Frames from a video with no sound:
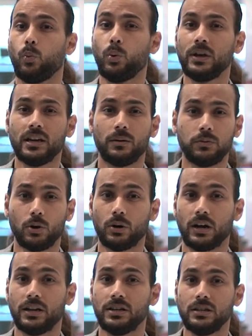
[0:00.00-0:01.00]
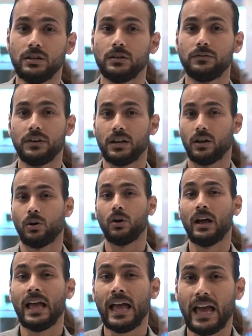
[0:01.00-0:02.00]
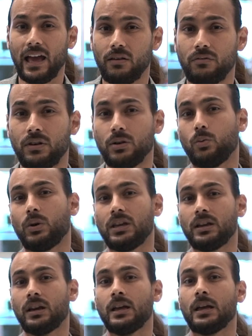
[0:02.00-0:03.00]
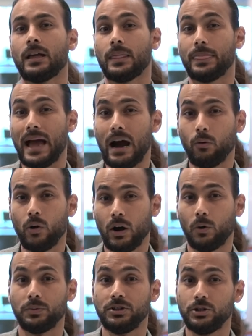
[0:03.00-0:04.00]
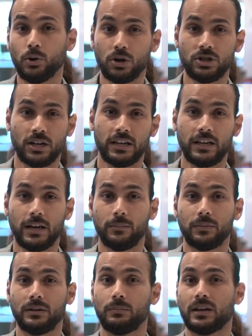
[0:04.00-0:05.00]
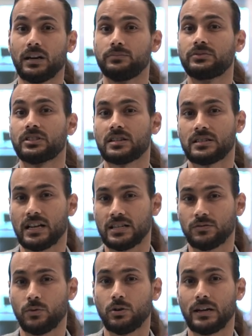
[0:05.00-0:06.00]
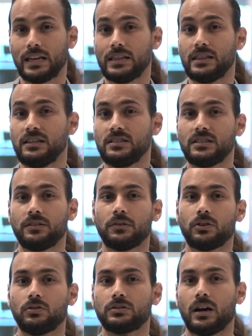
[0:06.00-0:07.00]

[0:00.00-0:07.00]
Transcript: we upload a new video every week. That will help your trucking company become successful in these difficult